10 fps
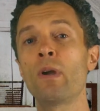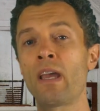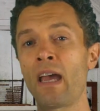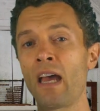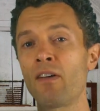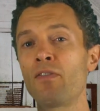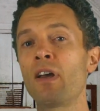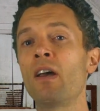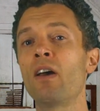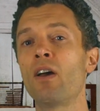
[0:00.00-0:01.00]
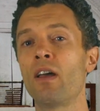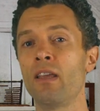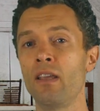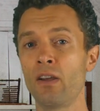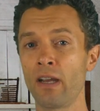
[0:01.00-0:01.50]
we have
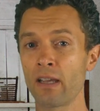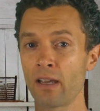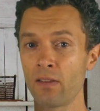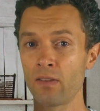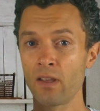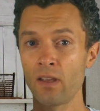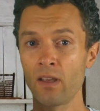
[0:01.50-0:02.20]
here again,